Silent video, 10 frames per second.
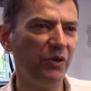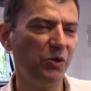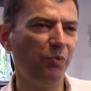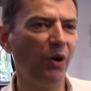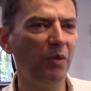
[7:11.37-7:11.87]

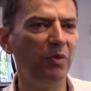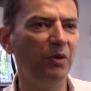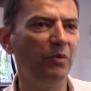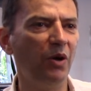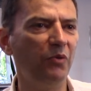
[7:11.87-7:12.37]
this
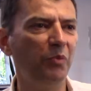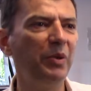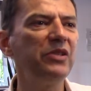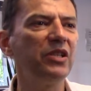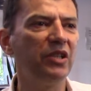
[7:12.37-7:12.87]
problem of
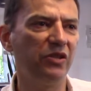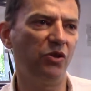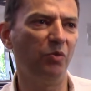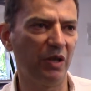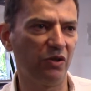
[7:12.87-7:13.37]
obesity
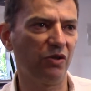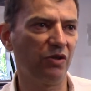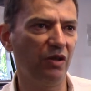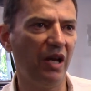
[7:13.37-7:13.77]
so much